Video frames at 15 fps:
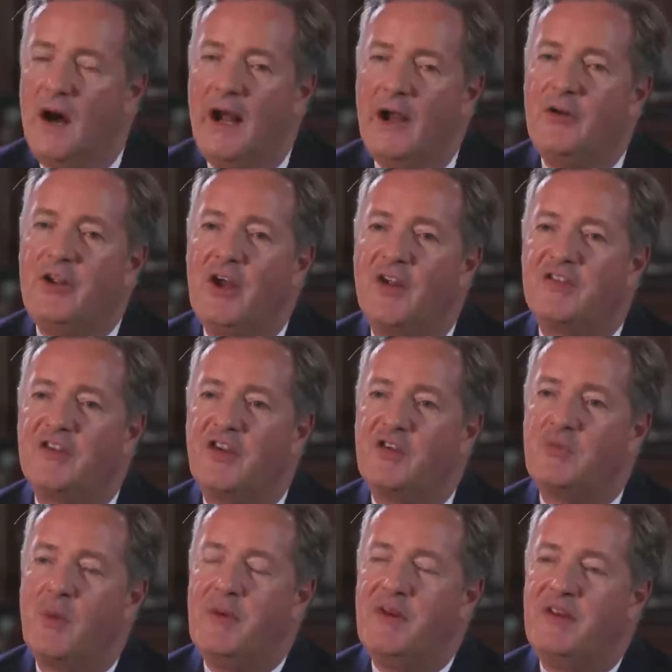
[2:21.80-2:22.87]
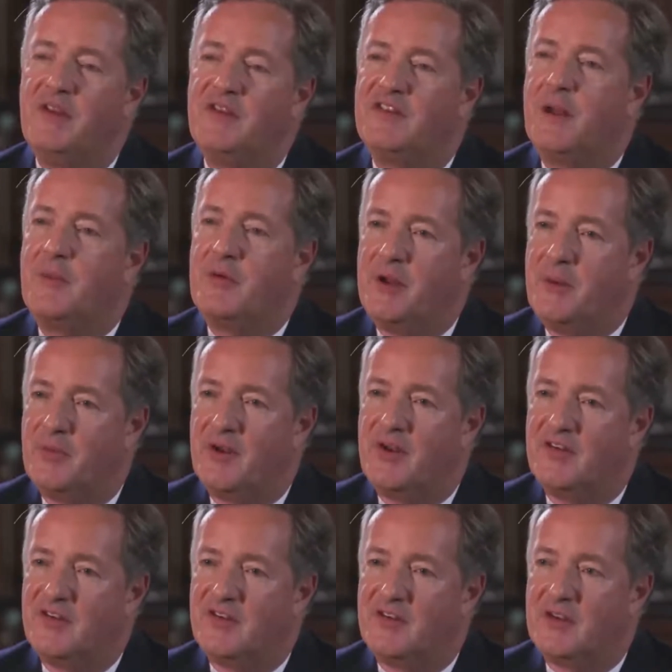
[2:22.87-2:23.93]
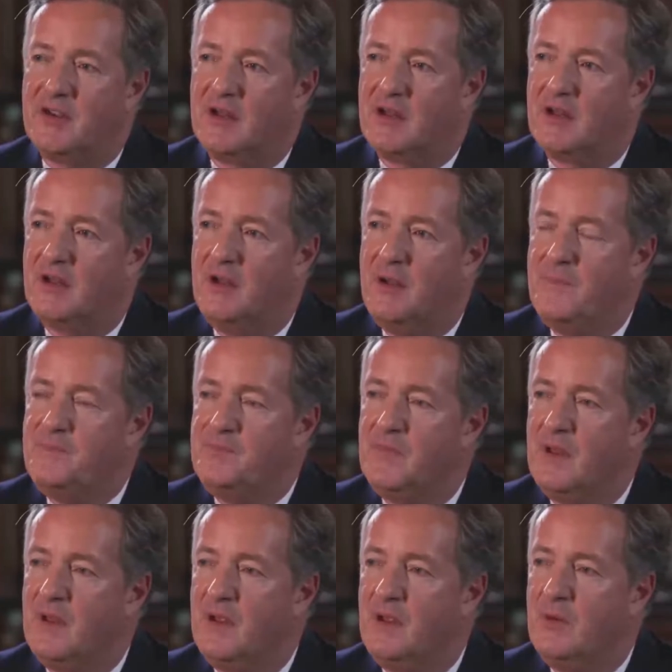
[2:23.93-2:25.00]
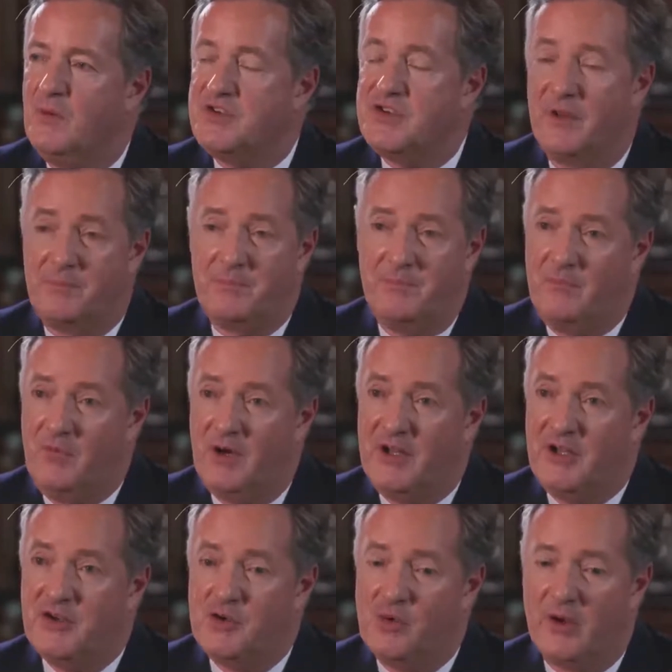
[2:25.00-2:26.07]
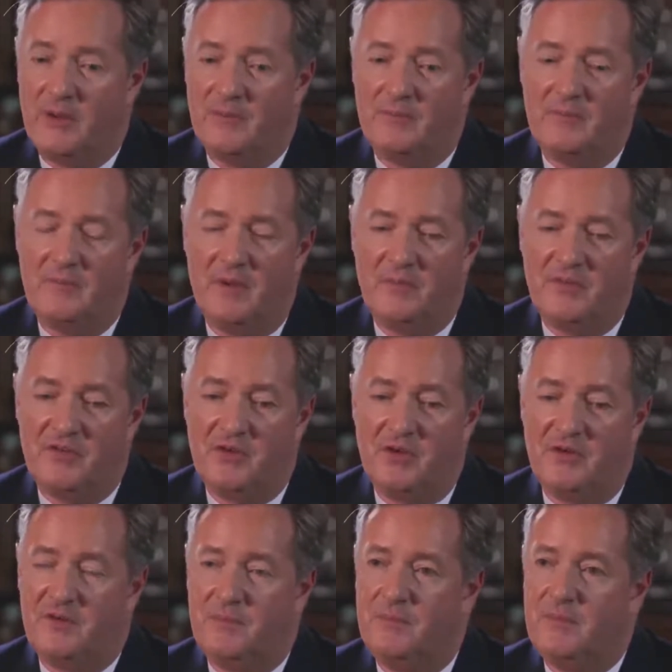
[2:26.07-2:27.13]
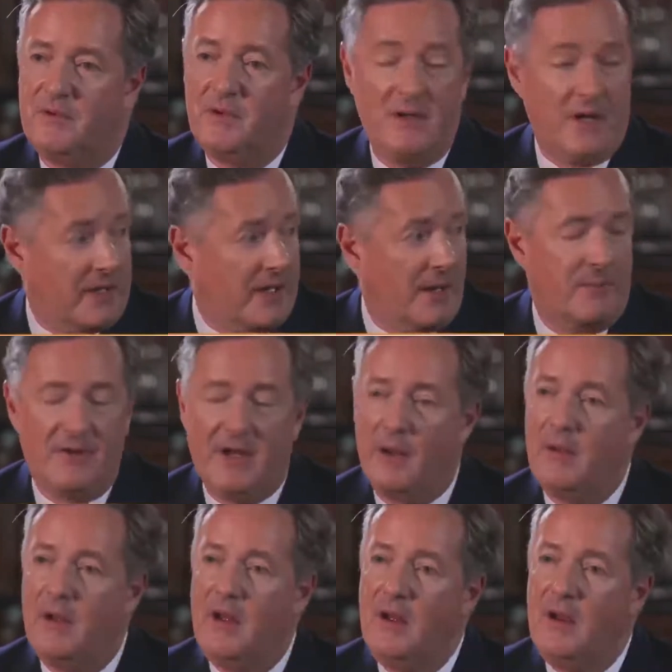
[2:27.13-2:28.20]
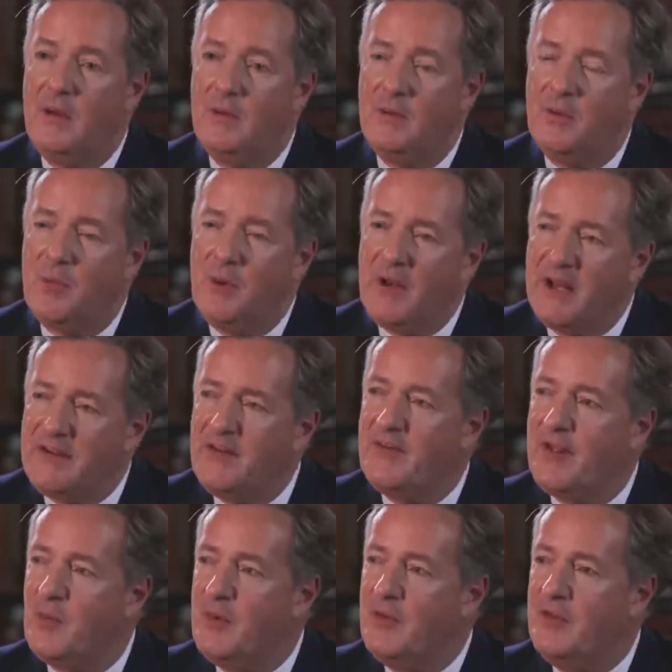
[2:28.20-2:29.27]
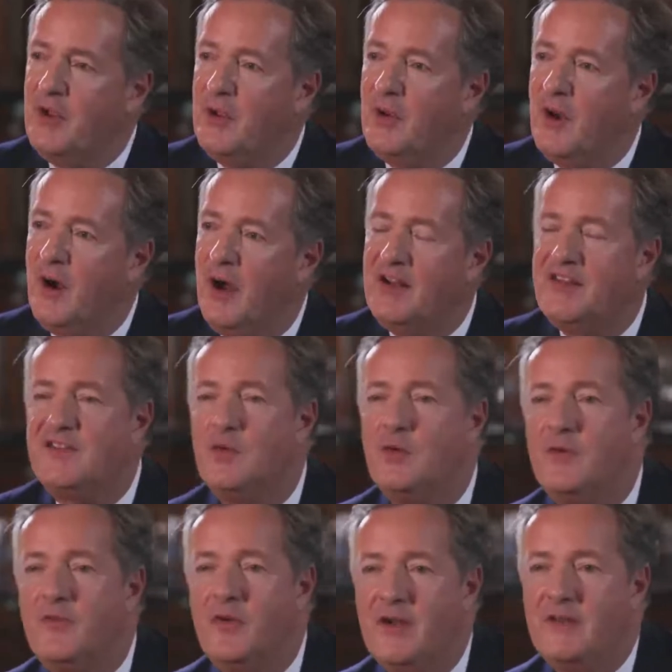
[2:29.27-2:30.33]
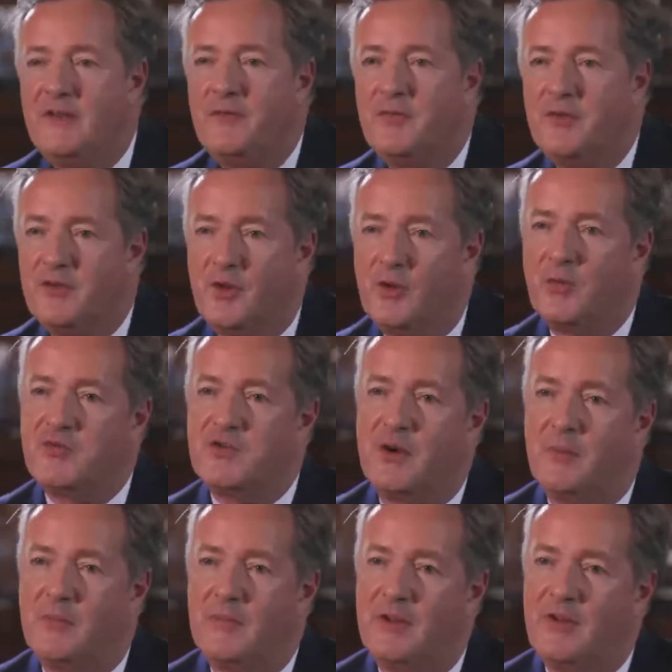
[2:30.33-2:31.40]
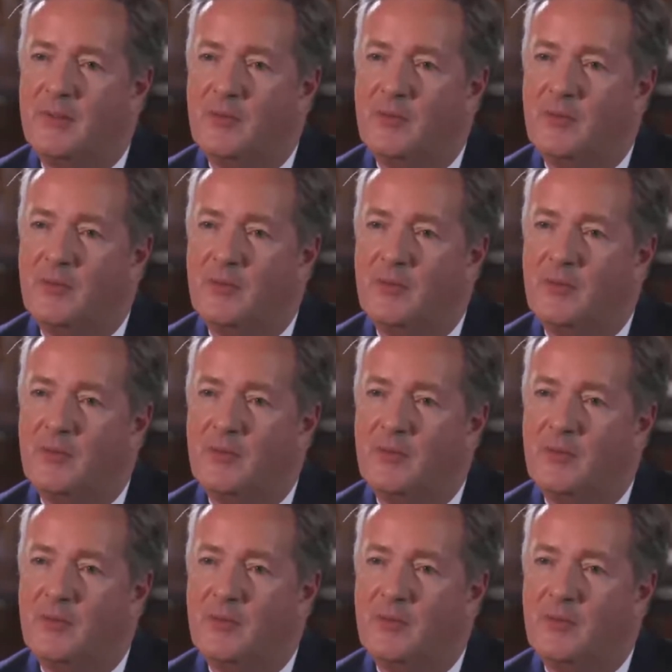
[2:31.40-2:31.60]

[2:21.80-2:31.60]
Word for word: I only ask you, when we did Celebrity Apprentice together, which I really enjoyed, and was good. Yeah, yeah, yeah. When I did that with you, I saw a very different Donald Trump in the